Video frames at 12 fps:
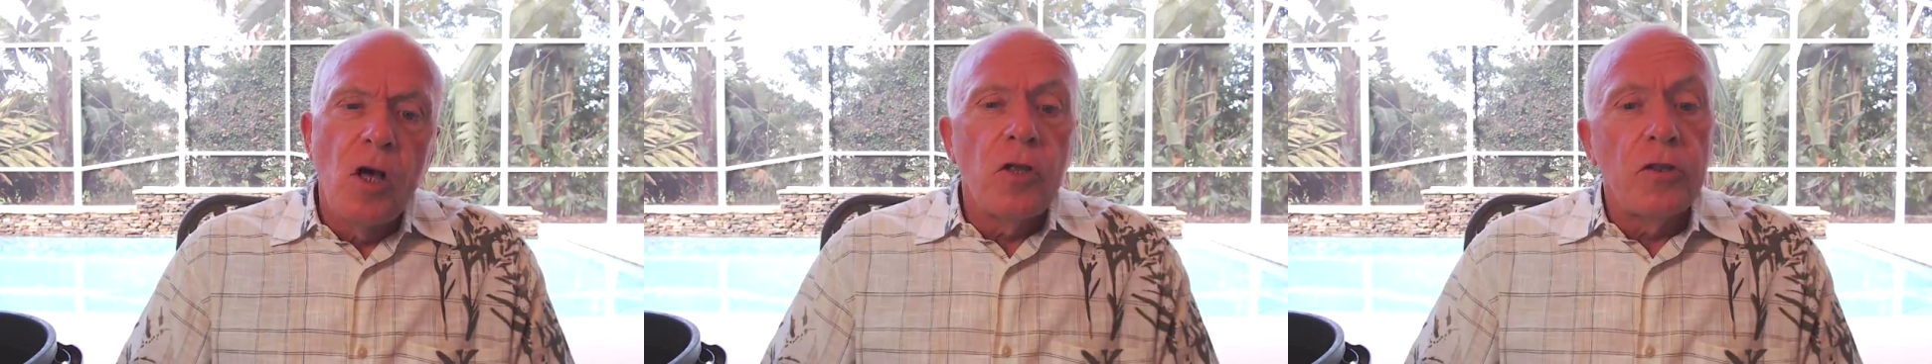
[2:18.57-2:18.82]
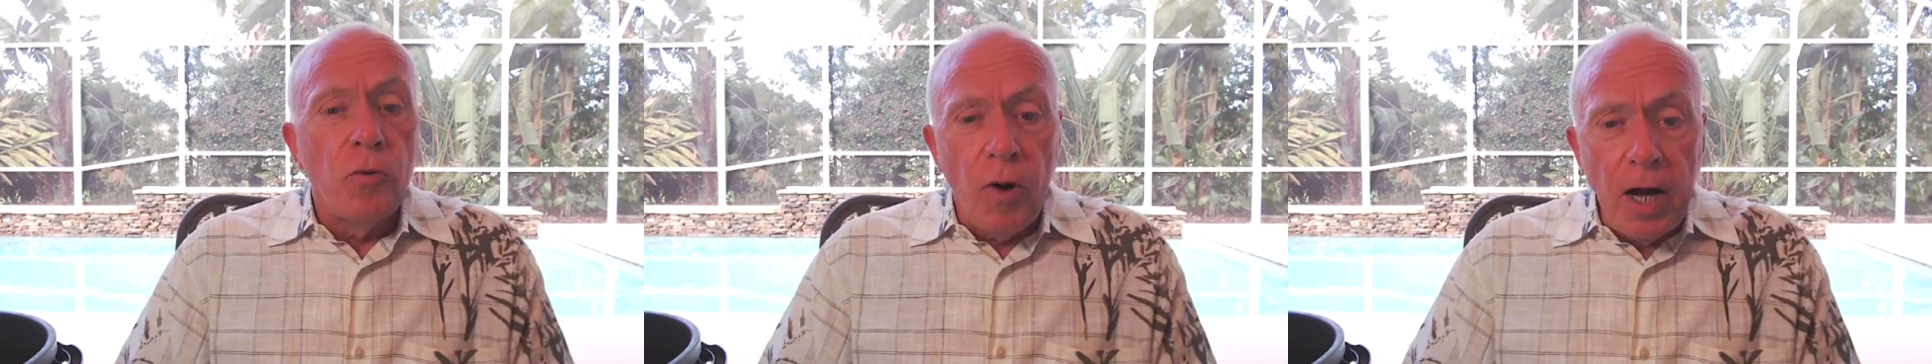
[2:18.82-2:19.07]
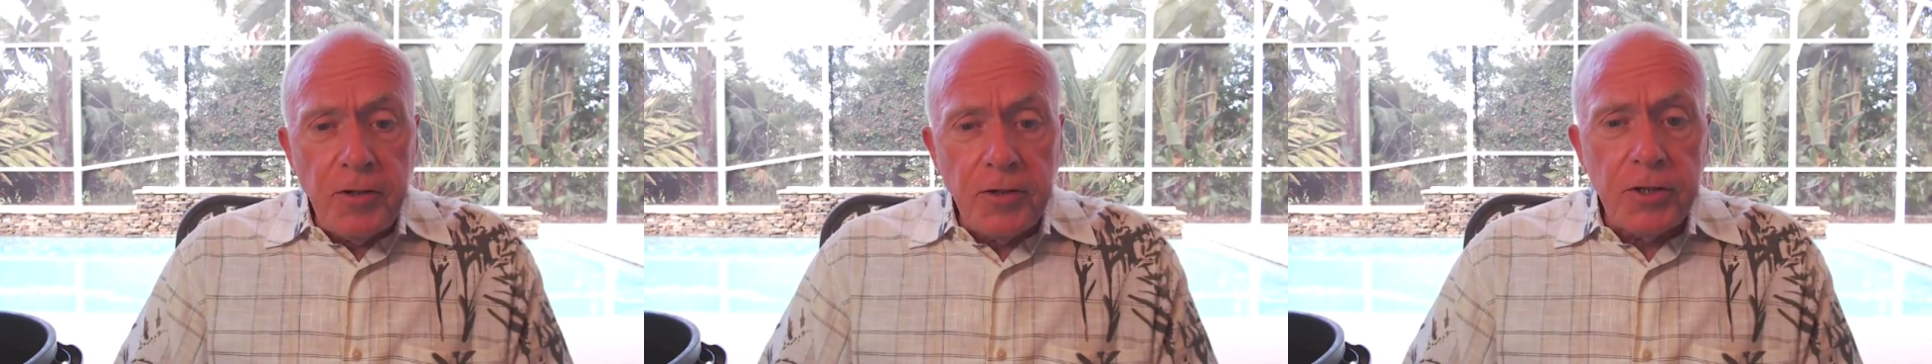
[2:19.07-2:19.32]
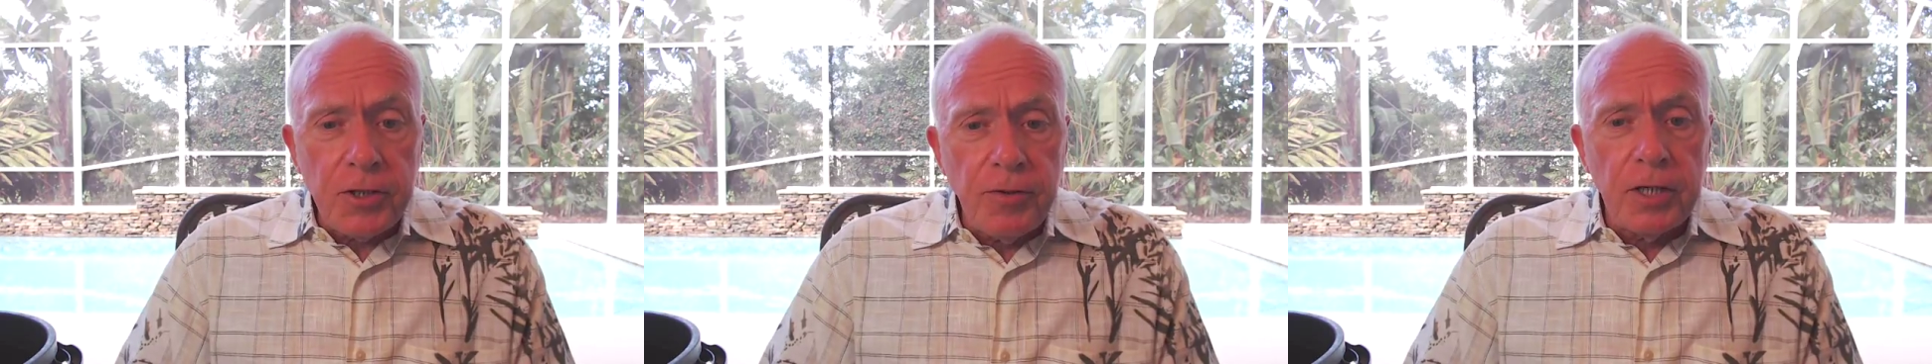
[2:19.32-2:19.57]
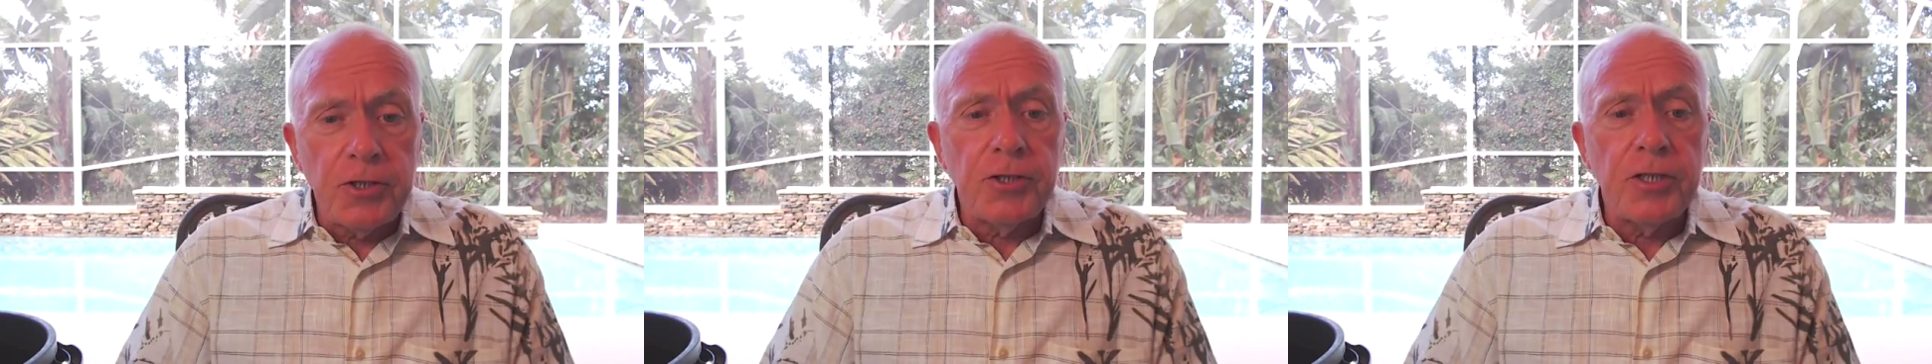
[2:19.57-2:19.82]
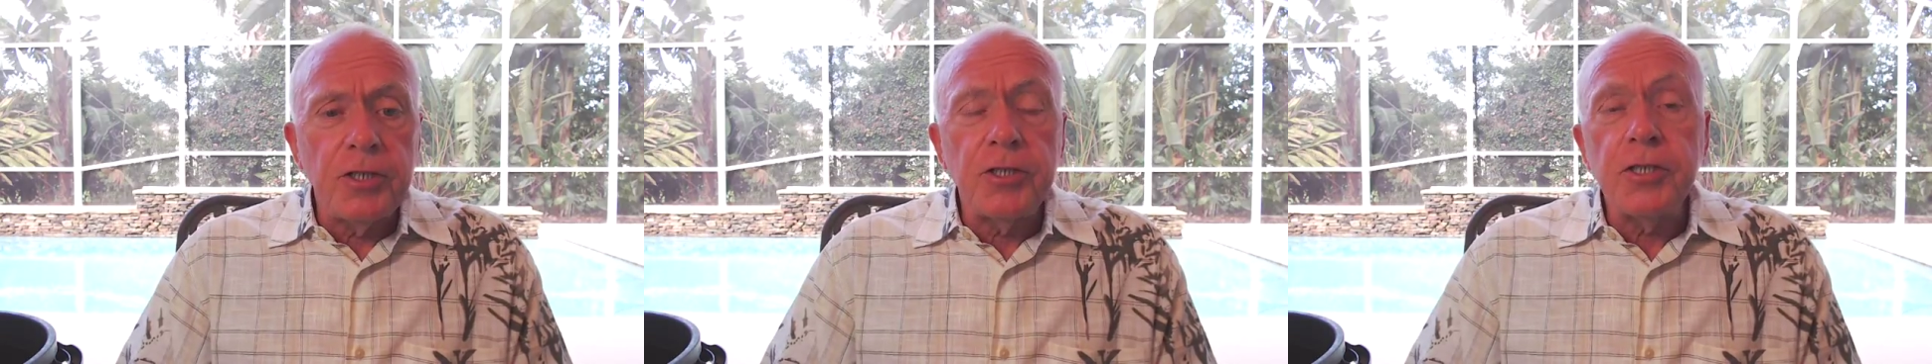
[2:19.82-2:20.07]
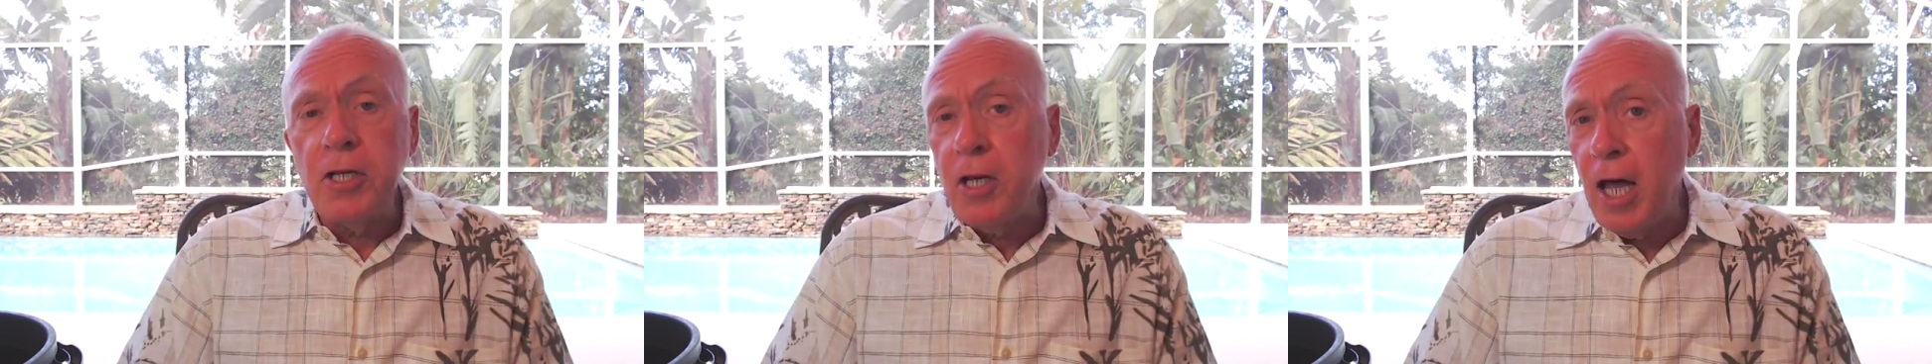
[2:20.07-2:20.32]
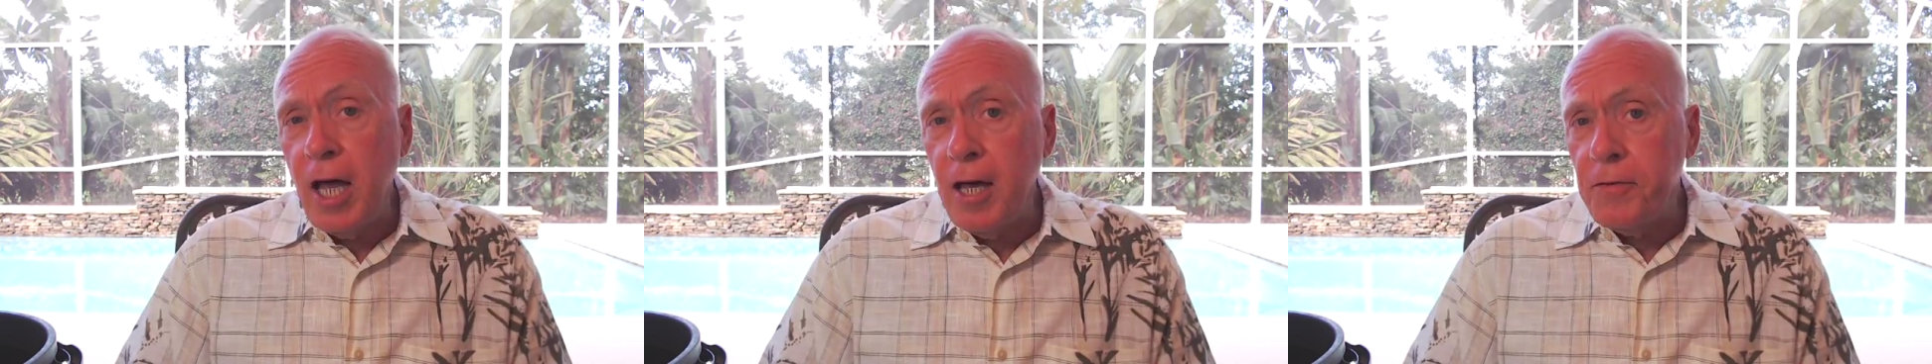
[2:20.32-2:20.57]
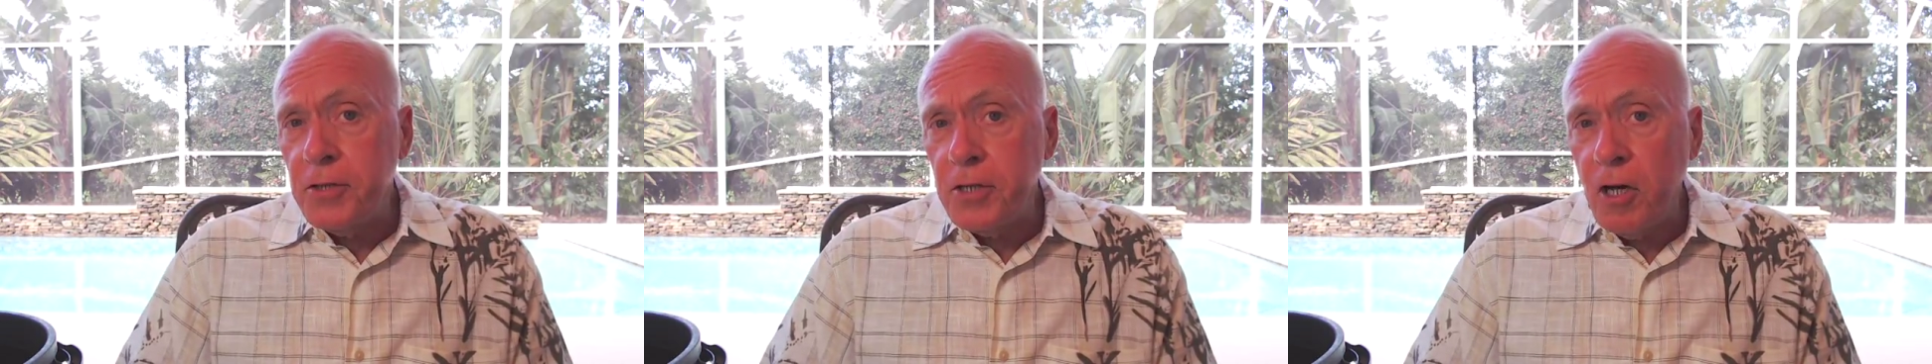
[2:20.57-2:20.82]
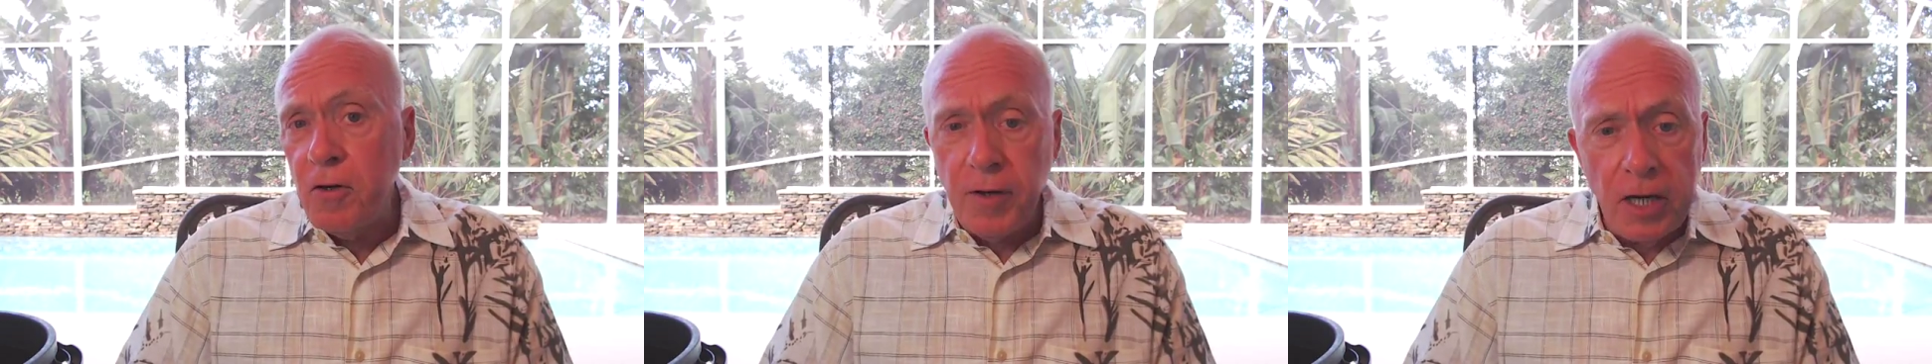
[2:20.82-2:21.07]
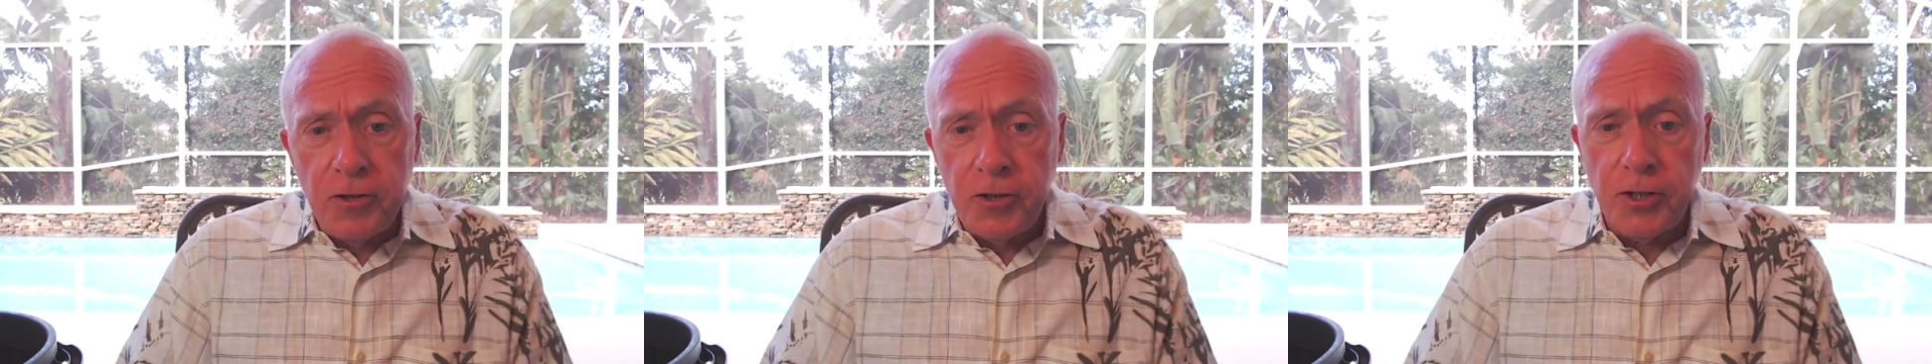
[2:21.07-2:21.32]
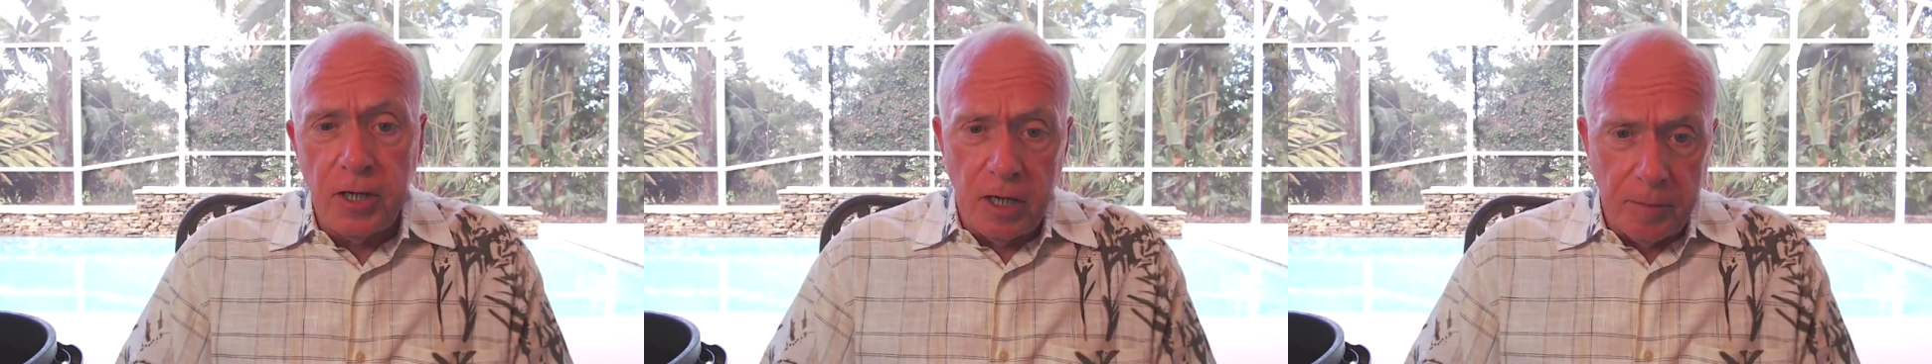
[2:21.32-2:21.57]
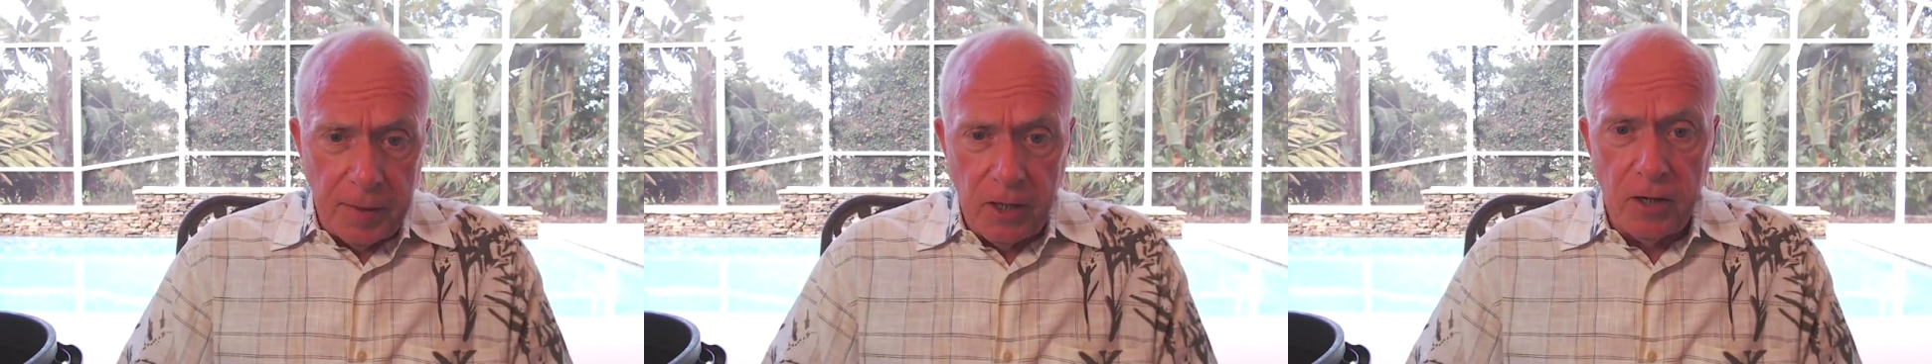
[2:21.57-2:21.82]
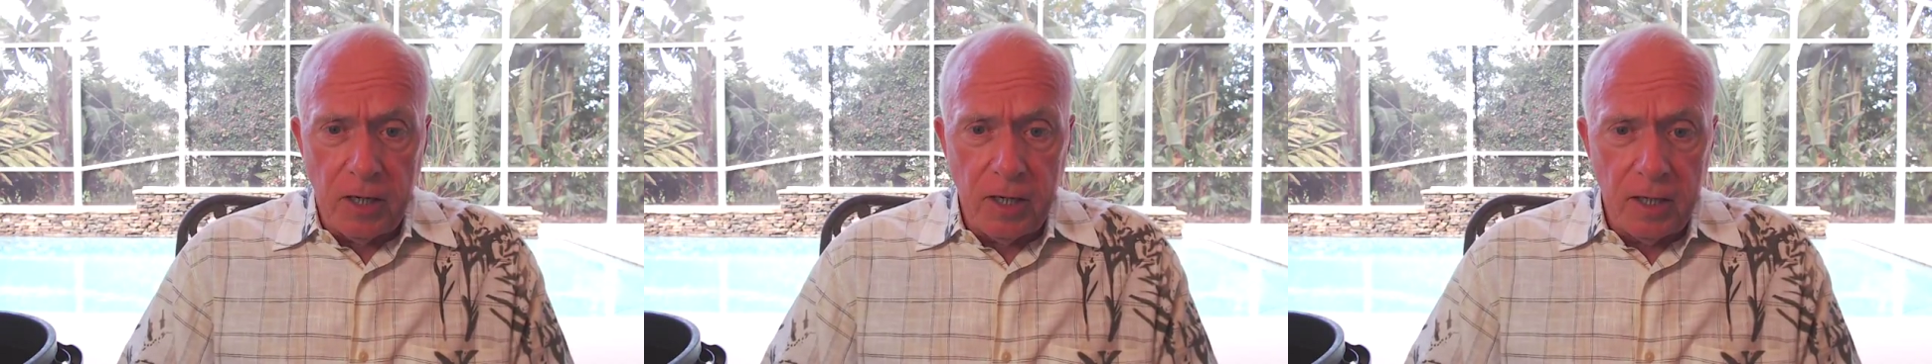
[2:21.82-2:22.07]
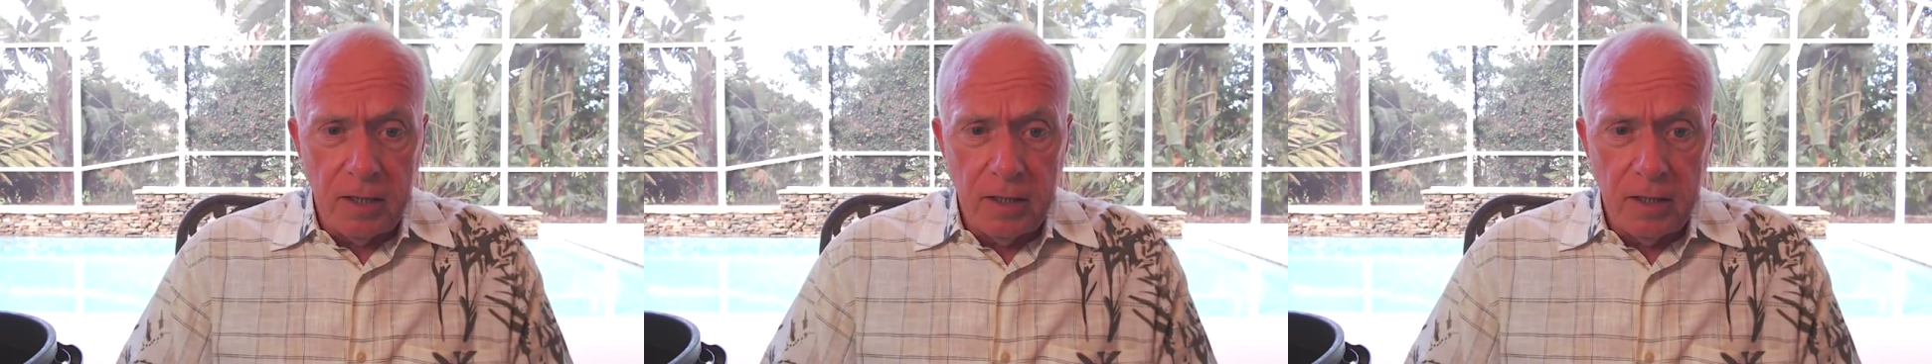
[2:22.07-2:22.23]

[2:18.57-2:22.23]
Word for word: The righteous Christians still have salvation in America.